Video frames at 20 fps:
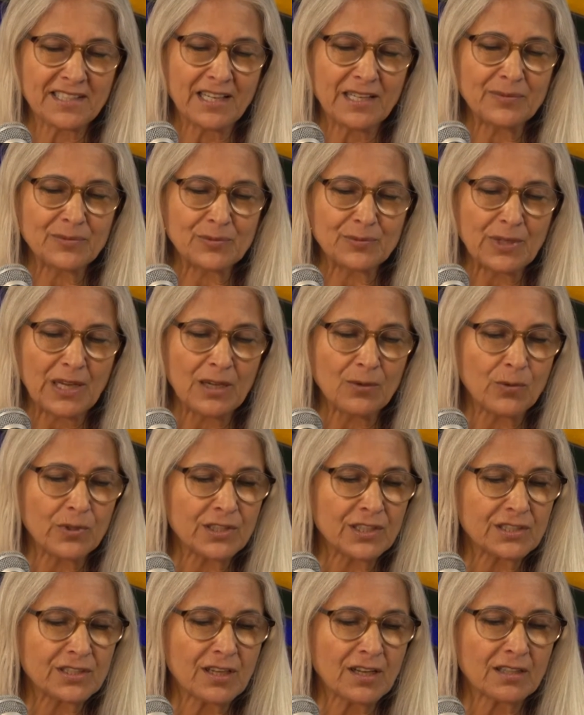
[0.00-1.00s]
I
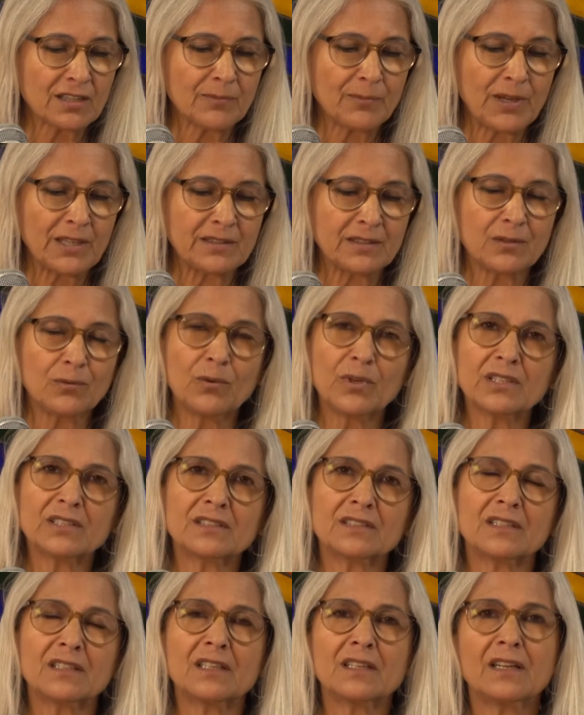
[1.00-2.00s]
want to talk about the
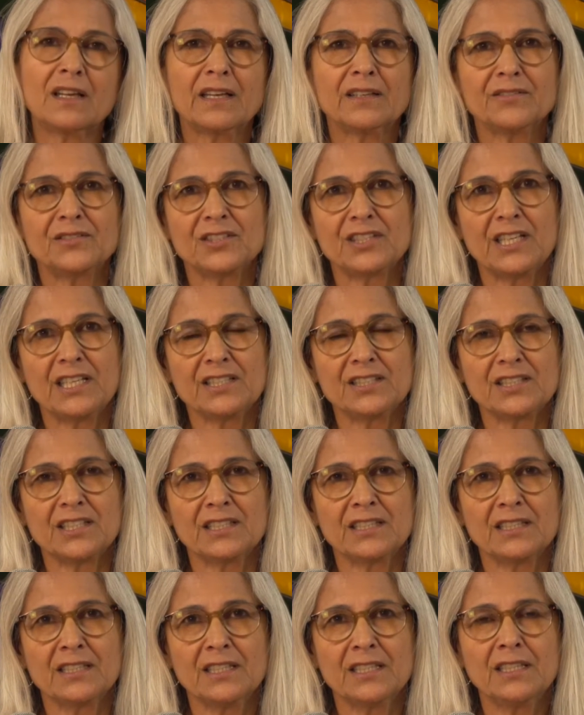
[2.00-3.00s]
ones that are
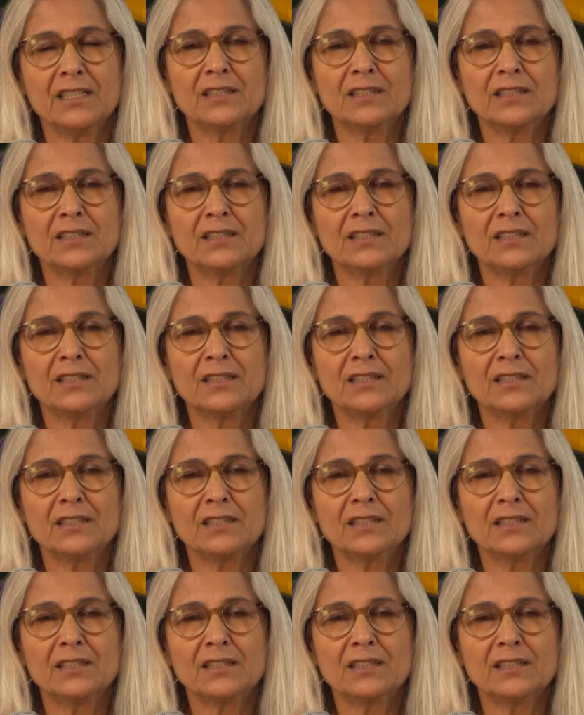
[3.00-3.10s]
life-changing,